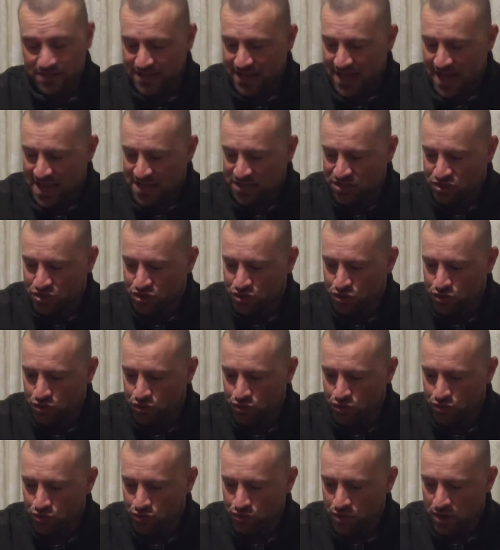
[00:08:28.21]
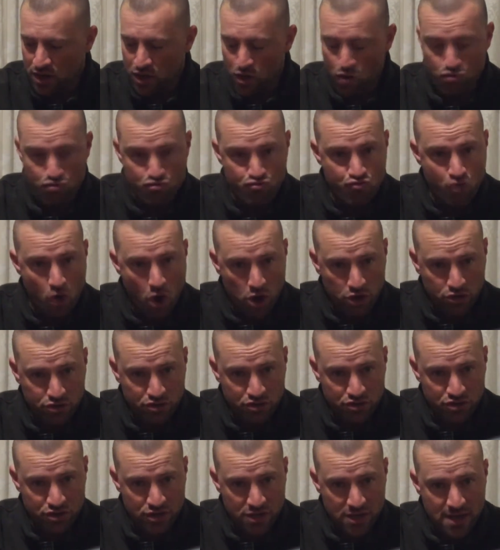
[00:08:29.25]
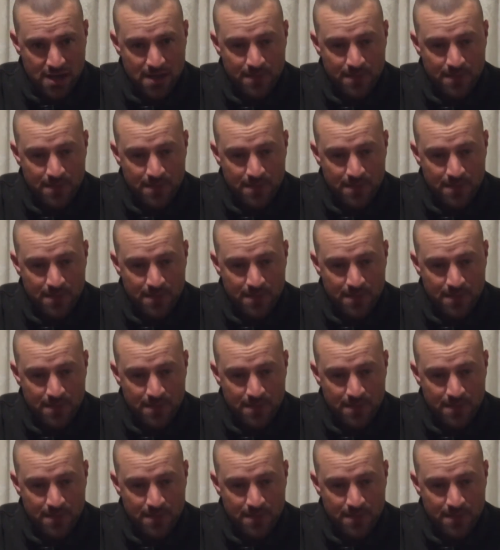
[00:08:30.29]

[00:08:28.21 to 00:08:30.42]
It has two rods,